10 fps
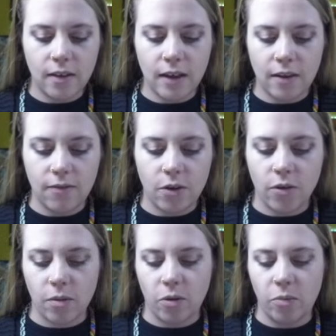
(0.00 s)
If
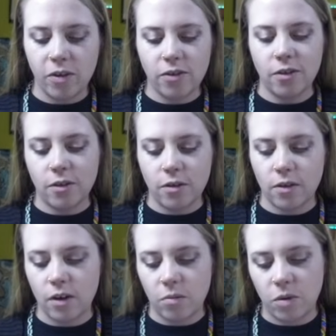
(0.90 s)
you are more muscular,
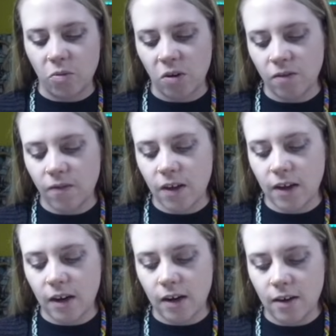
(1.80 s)
they're going to be more
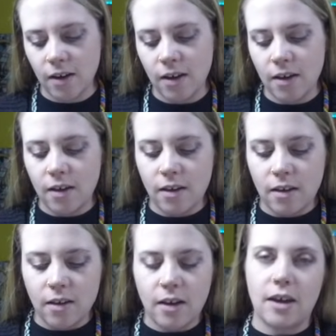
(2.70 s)
defined.
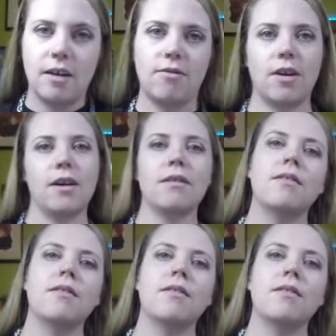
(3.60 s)
I've got